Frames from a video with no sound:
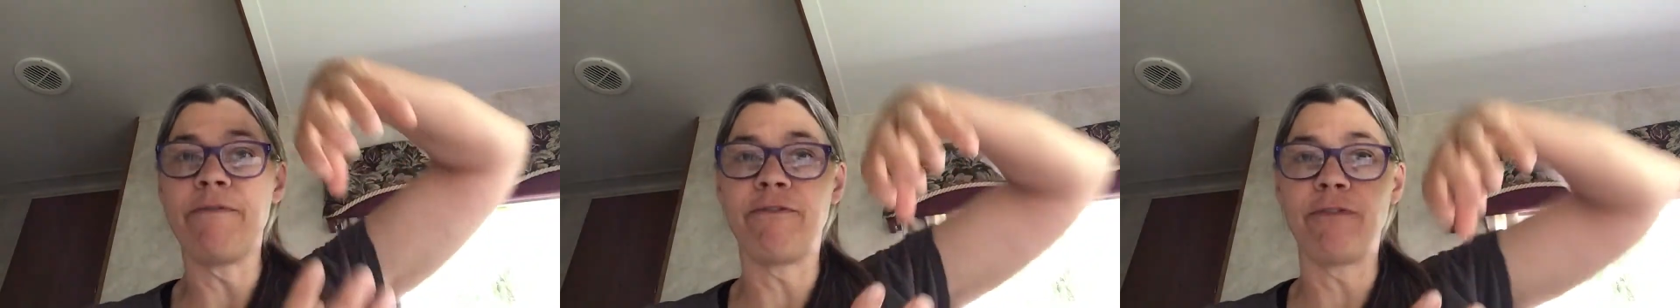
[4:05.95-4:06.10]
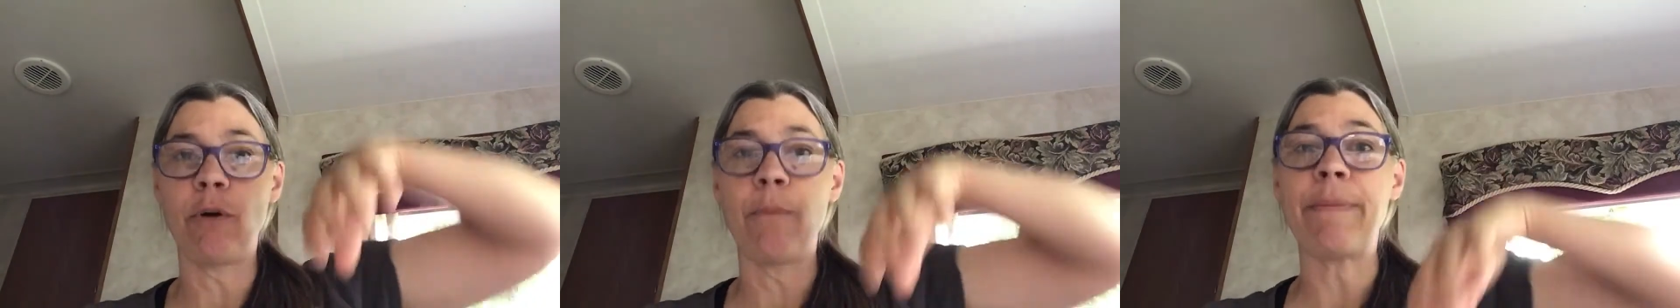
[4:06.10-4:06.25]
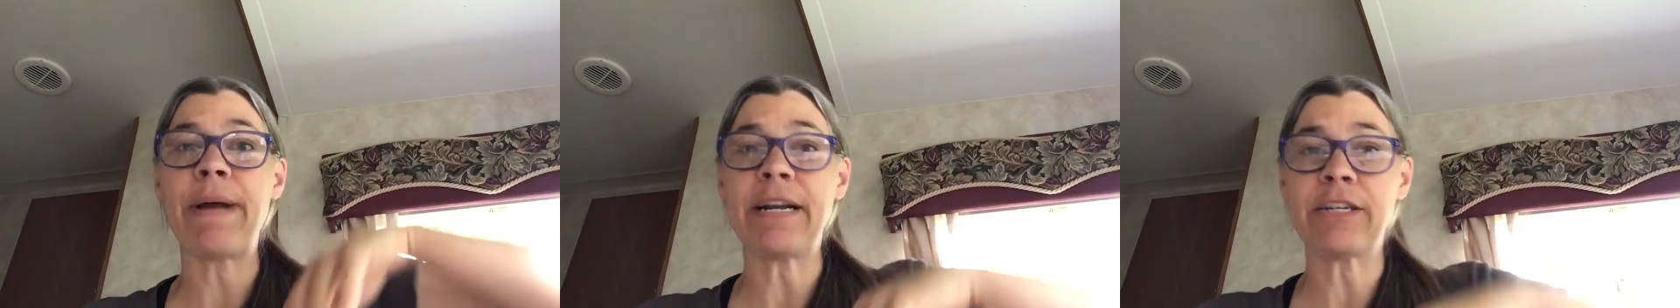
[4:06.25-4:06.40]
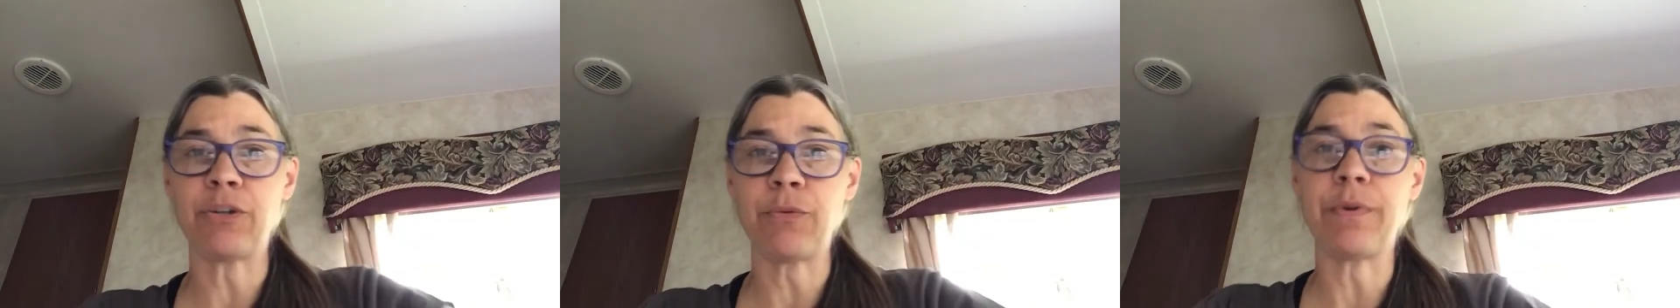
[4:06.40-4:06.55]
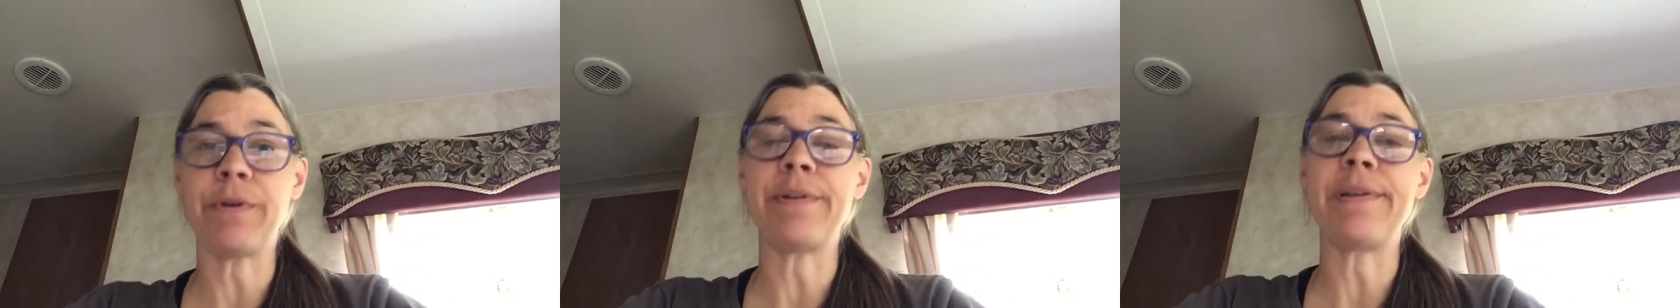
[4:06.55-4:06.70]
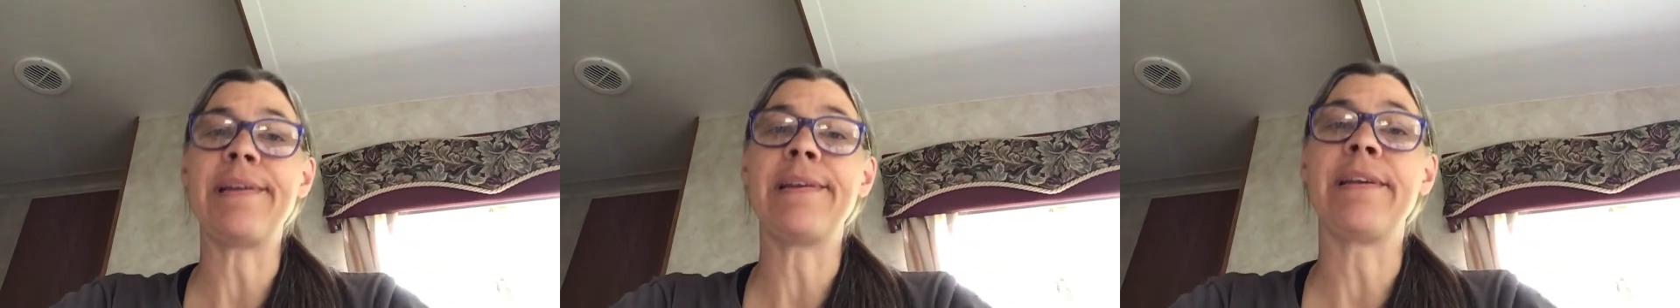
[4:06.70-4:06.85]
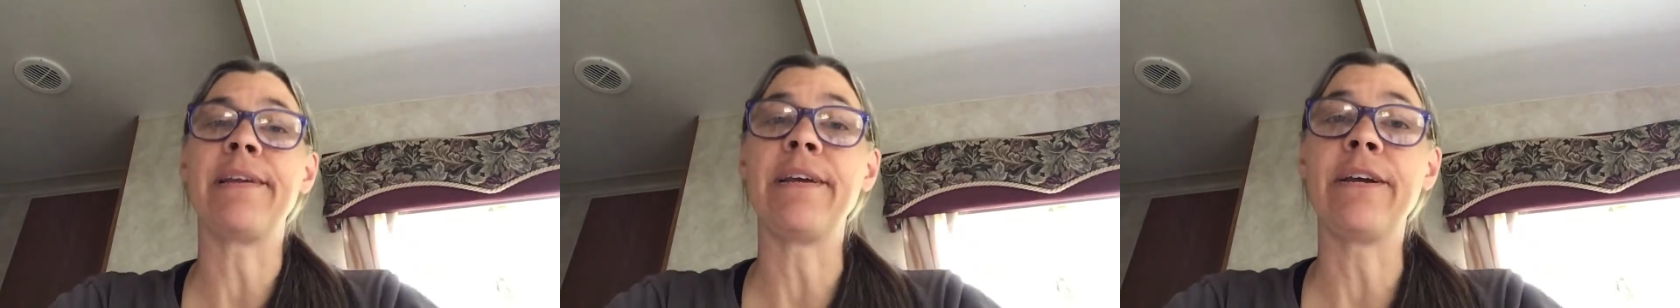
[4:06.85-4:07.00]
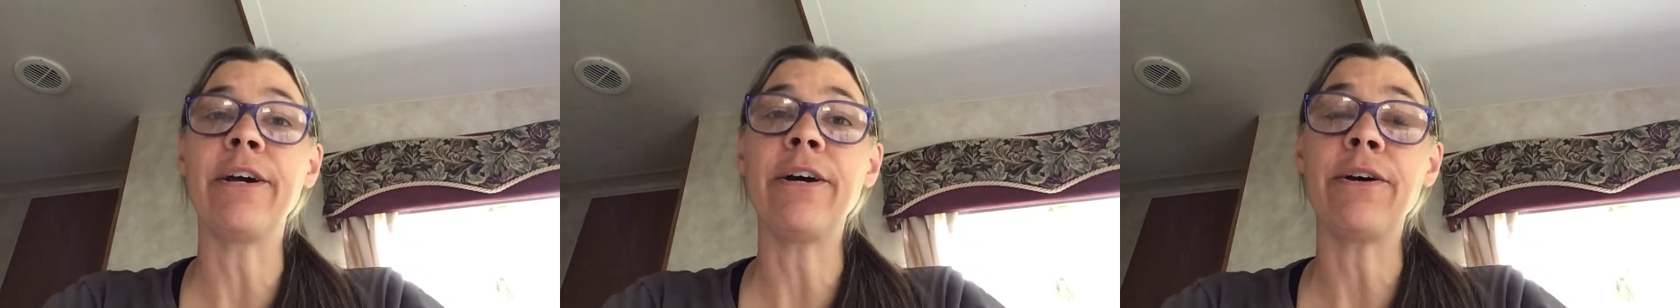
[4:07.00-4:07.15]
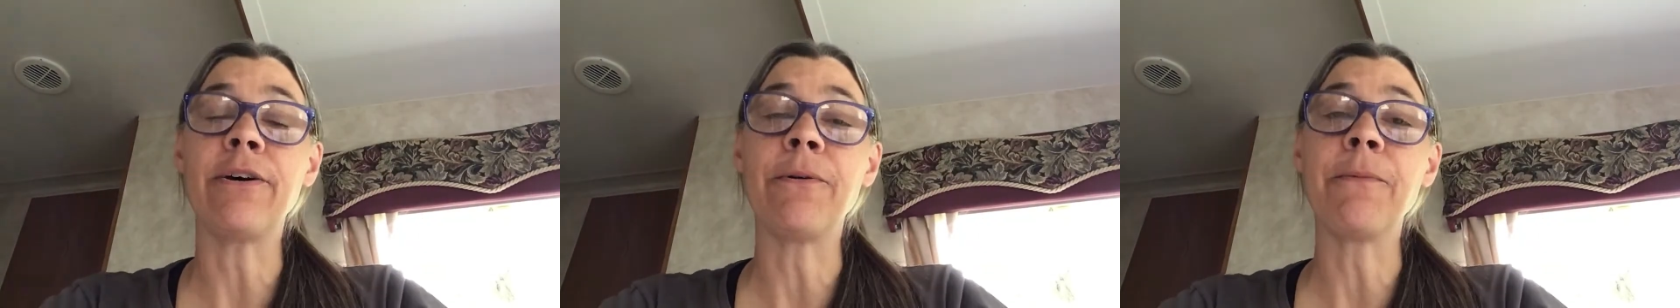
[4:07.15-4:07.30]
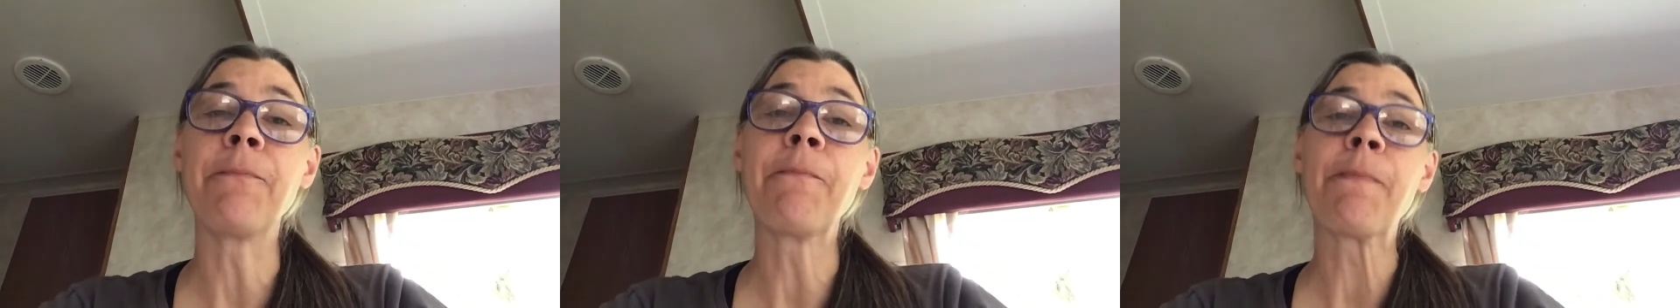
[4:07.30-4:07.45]
float back to where it needed to
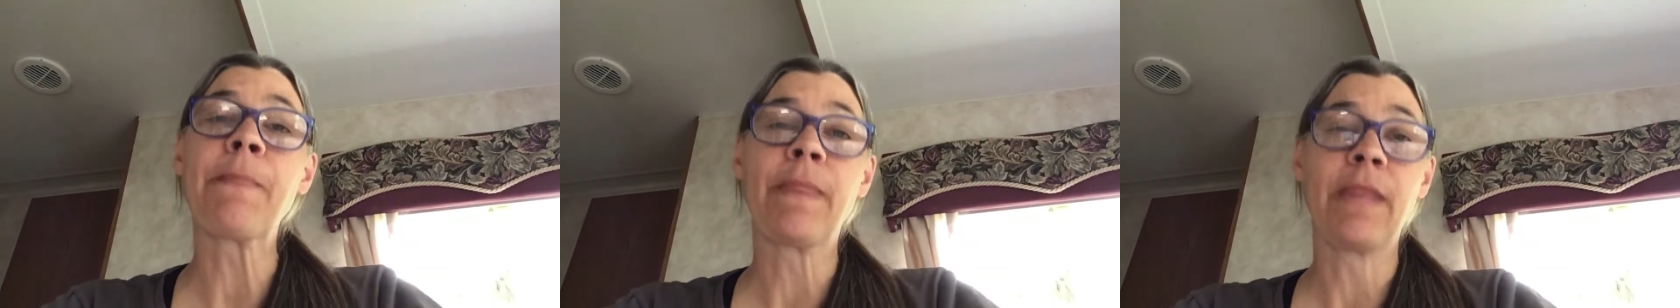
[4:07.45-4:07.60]
go.